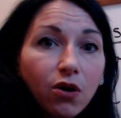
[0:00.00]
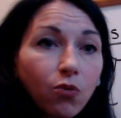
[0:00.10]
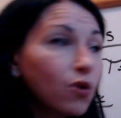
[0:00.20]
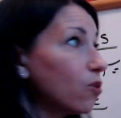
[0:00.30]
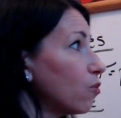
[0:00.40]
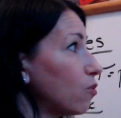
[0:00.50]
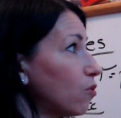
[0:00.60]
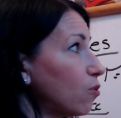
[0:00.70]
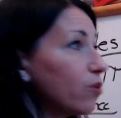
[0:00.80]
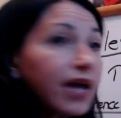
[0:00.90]
Well,
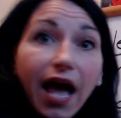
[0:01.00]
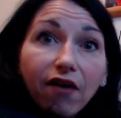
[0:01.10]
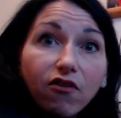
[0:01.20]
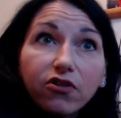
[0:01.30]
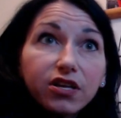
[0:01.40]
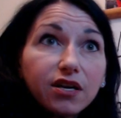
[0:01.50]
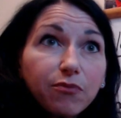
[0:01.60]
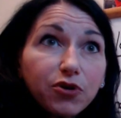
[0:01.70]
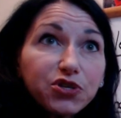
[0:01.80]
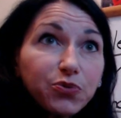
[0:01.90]
we have all the
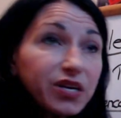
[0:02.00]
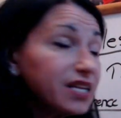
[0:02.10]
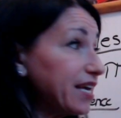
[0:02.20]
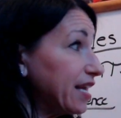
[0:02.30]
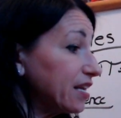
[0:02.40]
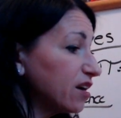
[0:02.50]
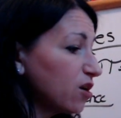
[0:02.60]
numbers we need.